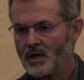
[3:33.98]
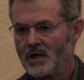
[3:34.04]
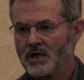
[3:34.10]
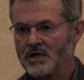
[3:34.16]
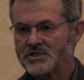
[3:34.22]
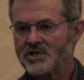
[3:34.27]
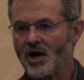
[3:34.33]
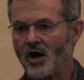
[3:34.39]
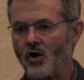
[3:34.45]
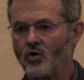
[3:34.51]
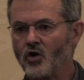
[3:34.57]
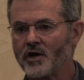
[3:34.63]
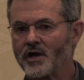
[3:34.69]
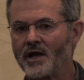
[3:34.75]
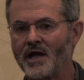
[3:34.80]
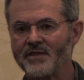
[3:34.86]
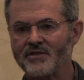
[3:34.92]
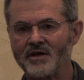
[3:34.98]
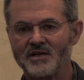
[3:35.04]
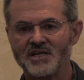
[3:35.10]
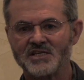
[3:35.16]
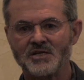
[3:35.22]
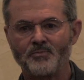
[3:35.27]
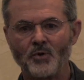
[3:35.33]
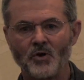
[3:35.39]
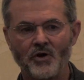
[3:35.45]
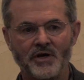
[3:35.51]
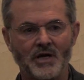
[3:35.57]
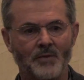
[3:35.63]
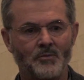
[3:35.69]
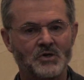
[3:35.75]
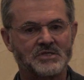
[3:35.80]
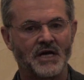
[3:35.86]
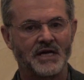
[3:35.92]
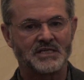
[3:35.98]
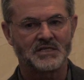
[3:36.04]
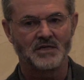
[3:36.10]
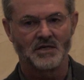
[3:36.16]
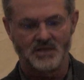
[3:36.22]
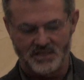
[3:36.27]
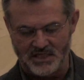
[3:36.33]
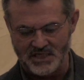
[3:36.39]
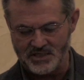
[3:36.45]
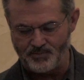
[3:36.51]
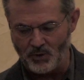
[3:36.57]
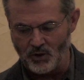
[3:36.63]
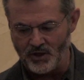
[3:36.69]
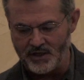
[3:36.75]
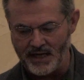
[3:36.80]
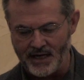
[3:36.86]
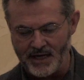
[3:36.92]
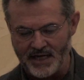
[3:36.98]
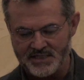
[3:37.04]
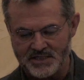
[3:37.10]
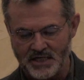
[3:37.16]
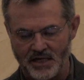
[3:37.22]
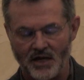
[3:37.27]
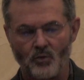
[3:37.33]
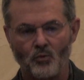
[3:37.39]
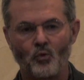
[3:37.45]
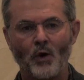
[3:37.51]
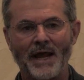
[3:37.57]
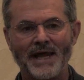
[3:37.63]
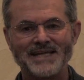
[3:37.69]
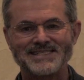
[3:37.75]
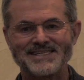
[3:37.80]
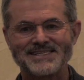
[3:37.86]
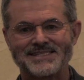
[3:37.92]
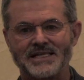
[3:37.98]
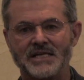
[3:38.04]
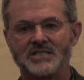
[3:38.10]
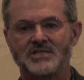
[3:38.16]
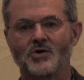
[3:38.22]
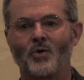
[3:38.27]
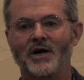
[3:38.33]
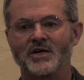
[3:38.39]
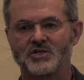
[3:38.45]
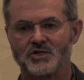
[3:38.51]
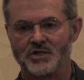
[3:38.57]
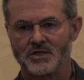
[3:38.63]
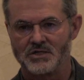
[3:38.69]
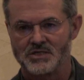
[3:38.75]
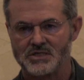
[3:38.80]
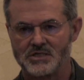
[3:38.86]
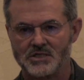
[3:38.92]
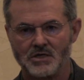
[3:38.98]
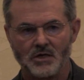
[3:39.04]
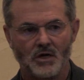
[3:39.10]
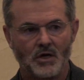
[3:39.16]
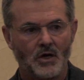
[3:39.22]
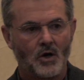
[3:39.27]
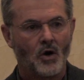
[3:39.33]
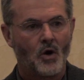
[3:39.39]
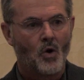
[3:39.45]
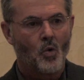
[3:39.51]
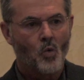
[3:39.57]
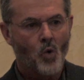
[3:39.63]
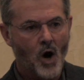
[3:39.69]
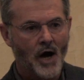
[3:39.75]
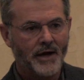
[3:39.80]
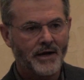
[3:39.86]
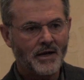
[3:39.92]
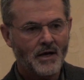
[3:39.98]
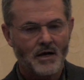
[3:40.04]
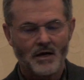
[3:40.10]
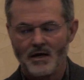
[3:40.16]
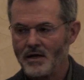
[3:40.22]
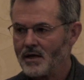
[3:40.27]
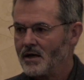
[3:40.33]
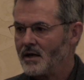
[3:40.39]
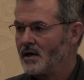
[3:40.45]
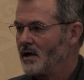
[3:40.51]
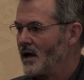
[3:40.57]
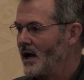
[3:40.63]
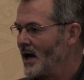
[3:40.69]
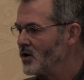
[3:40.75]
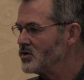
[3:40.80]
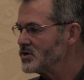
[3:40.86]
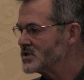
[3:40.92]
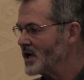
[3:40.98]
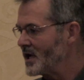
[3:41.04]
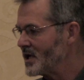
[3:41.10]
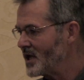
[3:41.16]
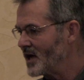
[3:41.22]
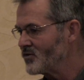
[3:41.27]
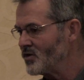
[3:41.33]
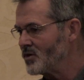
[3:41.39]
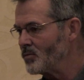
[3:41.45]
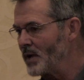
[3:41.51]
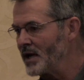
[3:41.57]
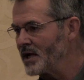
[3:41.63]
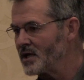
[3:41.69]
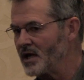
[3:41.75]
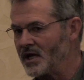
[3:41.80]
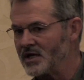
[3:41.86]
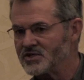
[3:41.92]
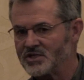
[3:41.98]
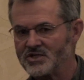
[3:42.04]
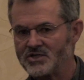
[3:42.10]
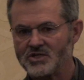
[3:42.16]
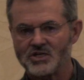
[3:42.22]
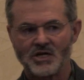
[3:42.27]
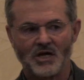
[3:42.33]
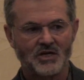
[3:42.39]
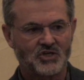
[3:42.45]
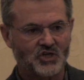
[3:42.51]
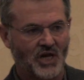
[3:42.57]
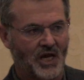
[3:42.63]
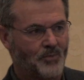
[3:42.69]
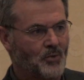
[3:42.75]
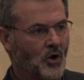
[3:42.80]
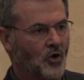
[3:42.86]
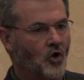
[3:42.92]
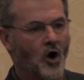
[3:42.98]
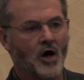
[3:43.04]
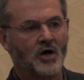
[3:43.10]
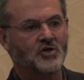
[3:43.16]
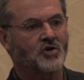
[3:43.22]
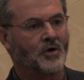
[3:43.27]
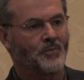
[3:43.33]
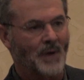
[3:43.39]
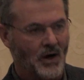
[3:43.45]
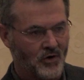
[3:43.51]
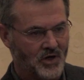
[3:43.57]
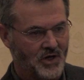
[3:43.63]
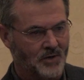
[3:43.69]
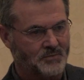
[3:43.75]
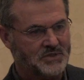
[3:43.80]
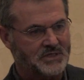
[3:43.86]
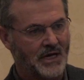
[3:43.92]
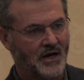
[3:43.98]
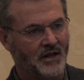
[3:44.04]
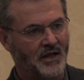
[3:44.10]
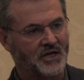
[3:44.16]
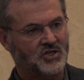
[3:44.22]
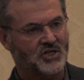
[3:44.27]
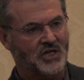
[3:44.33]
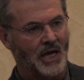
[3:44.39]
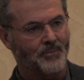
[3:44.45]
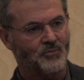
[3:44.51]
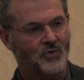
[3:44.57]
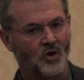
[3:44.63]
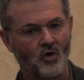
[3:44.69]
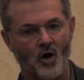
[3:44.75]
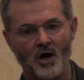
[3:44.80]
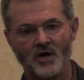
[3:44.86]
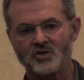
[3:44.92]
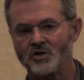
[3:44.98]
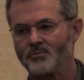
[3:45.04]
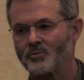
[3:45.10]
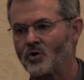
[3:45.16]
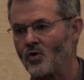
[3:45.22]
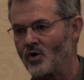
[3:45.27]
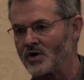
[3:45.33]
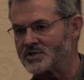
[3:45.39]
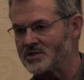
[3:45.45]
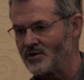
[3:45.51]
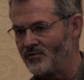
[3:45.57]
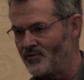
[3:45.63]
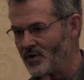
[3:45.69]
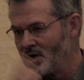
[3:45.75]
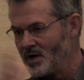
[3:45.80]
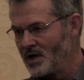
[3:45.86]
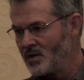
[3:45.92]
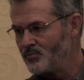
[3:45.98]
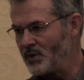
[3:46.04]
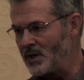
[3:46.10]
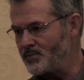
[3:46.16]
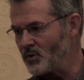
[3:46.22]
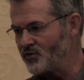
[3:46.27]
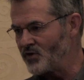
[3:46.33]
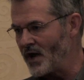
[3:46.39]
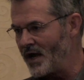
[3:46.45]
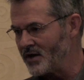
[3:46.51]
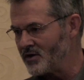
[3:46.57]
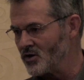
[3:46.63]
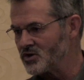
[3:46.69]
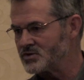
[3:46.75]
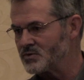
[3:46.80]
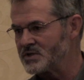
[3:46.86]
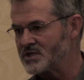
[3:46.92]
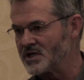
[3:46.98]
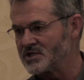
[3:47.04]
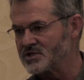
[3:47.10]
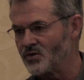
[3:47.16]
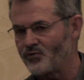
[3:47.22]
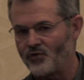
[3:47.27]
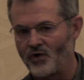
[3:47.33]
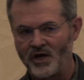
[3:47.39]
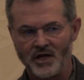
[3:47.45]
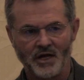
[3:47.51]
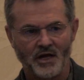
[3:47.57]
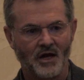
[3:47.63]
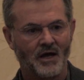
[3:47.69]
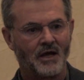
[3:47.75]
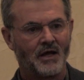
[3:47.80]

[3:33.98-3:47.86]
So, looking at the disability numbers, disability data, I said it raises these questions. One, how do psychiatric medications shape long-term outcomes? How do they shape the long-term course of people diagnosed with schizophrenia?